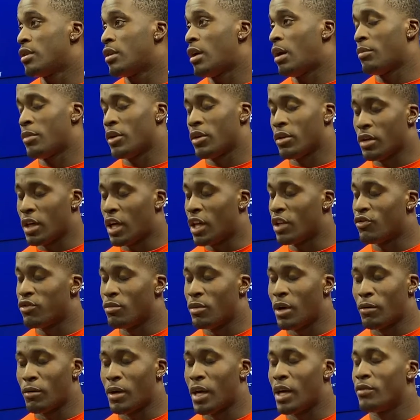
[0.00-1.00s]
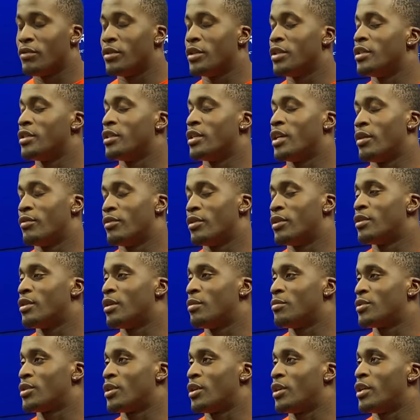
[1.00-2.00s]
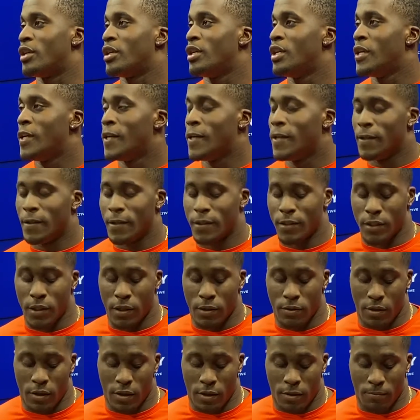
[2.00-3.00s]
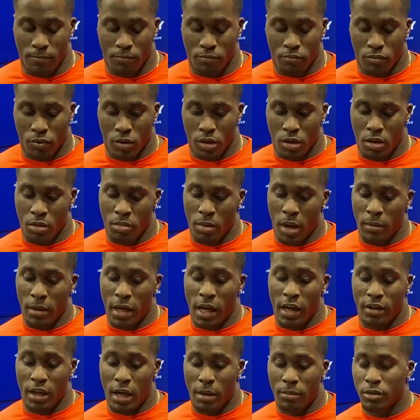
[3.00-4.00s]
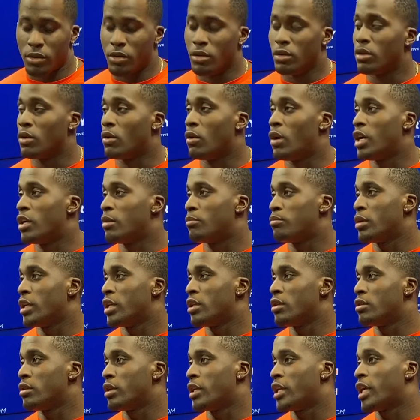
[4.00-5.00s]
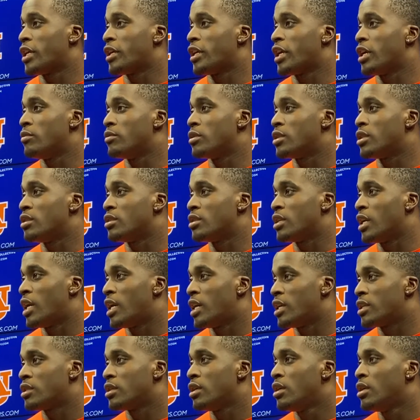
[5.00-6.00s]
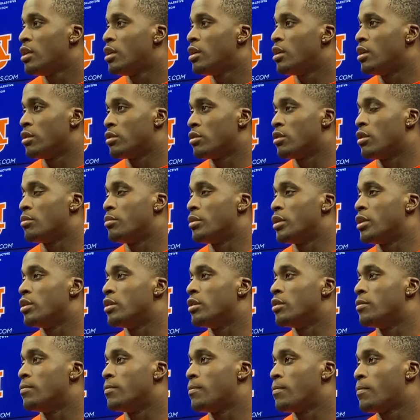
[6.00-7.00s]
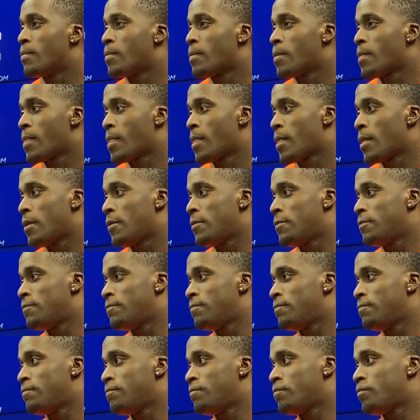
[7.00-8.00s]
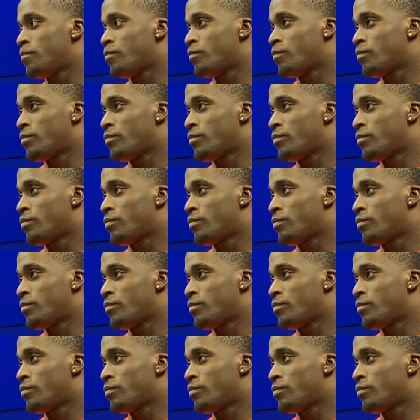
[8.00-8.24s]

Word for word: I mean, college football rivalry ever. I'm sorry. So um, to be able to have the opportunity to go out and play in that game with these guys is going to be good. Levi's.